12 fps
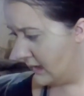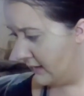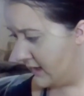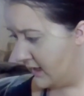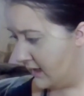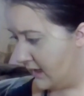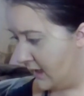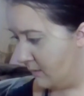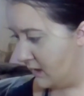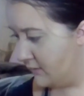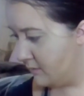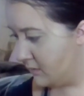I got an
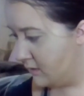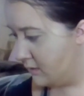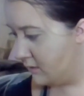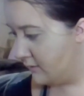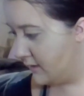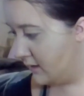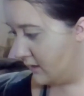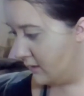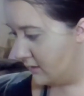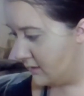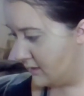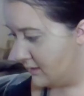email from Google
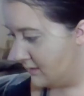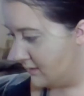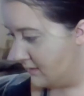Photos.